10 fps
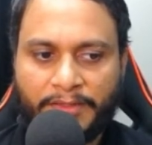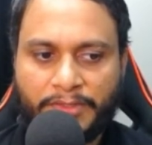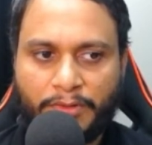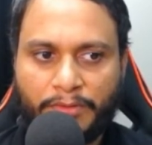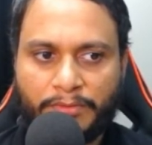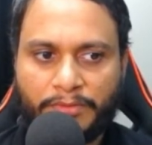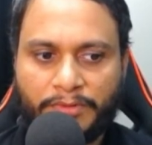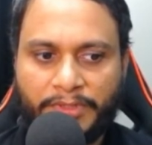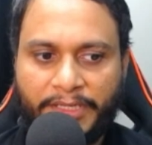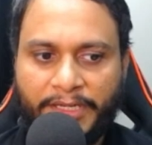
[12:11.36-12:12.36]
so
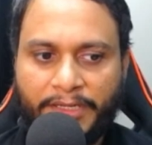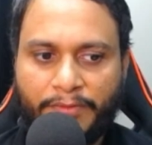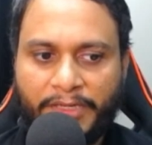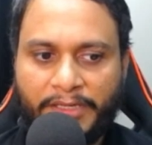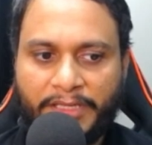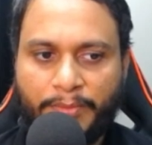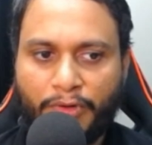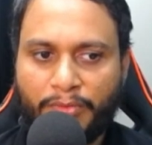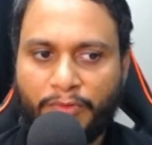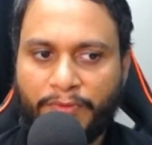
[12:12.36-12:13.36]
the reader will keep
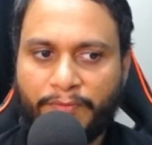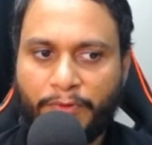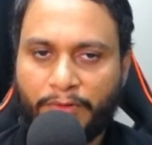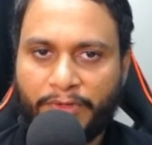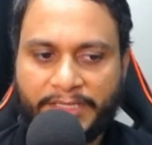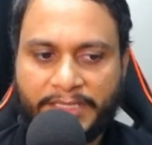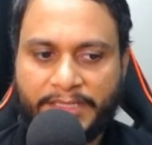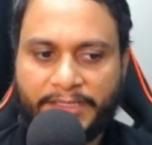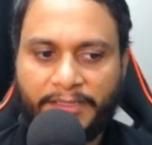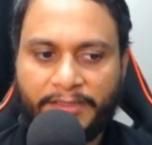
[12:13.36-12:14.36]
on moving forward as I
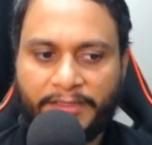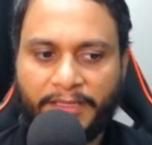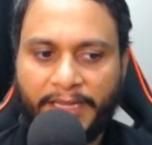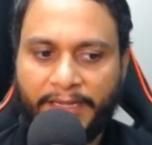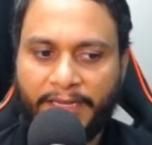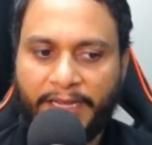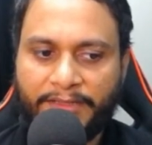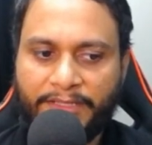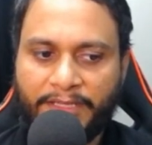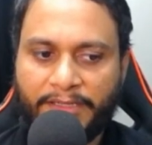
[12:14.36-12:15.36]
said and
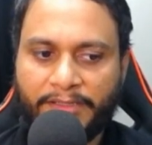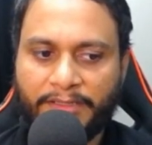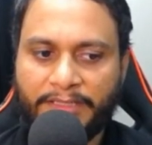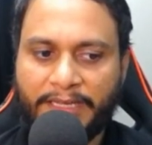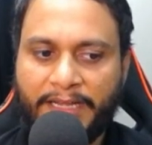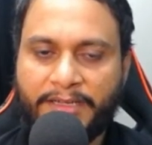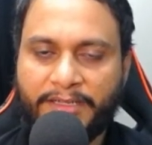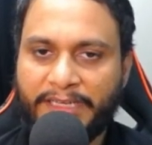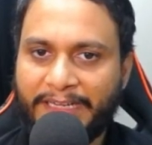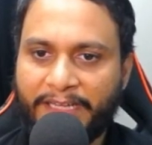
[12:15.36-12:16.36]
at the end the
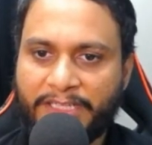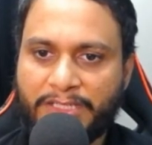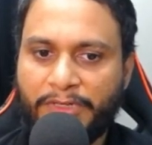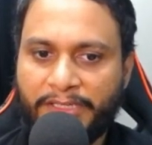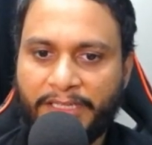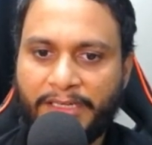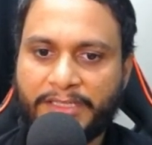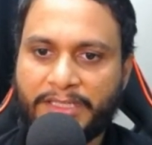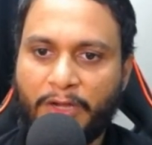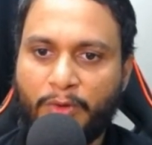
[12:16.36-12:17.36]
writer index will tell
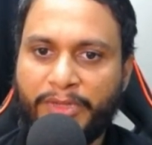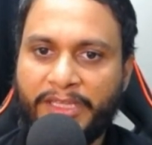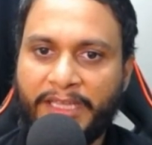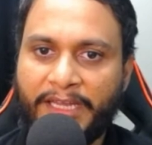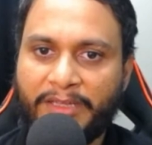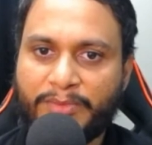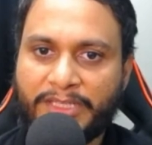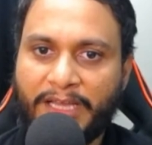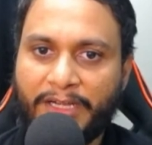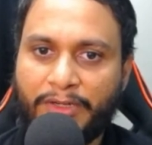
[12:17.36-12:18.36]
us how many
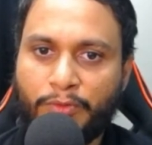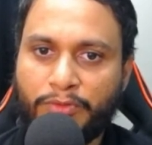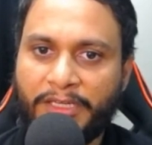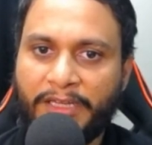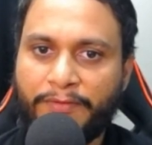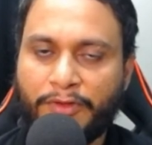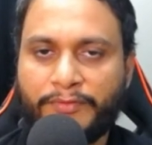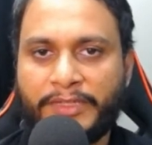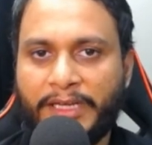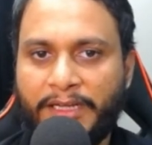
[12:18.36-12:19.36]
items are to the left
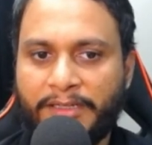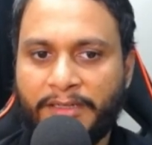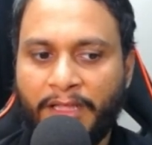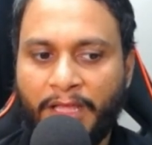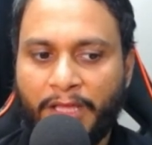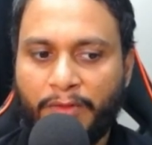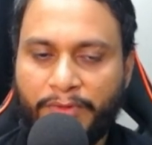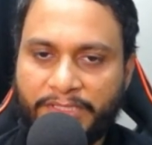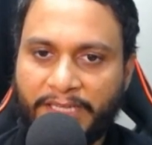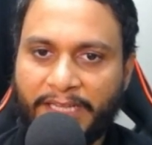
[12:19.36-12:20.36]
of the writer
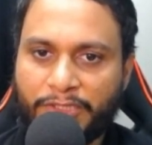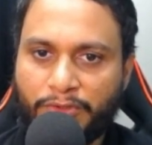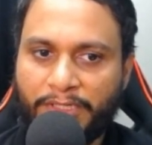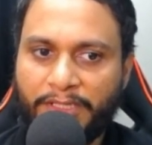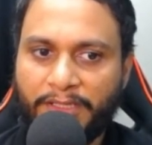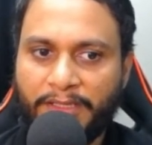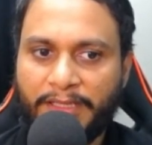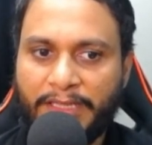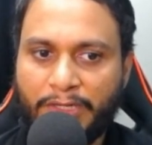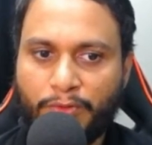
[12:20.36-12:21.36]
which are actually
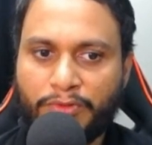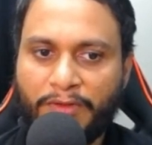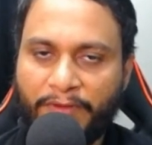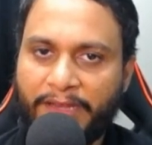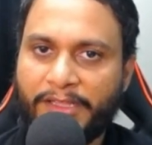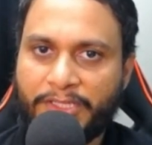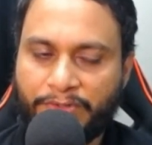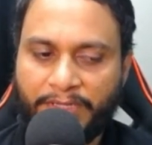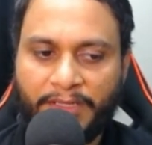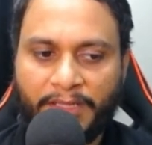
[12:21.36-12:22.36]
into the final
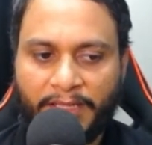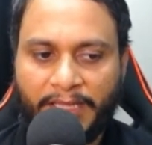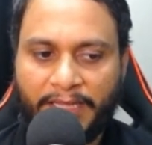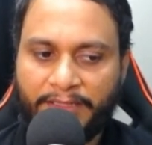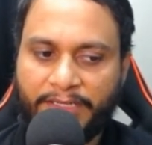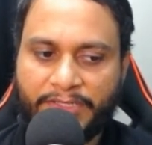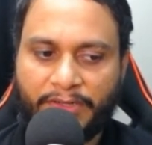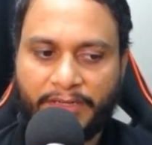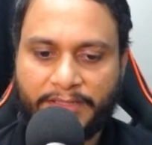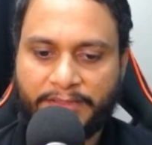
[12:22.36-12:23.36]
string and that is
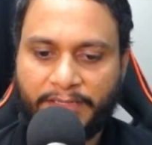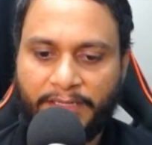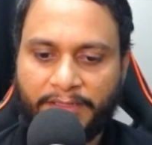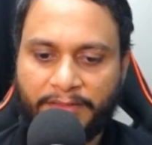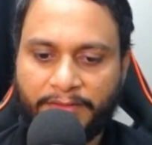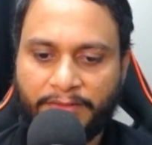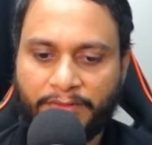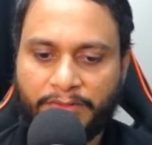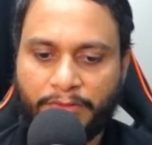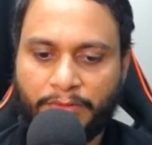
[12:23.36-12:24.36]
our answer right
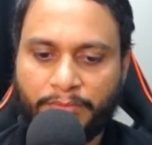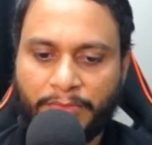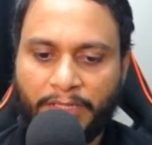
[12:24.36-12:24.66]
so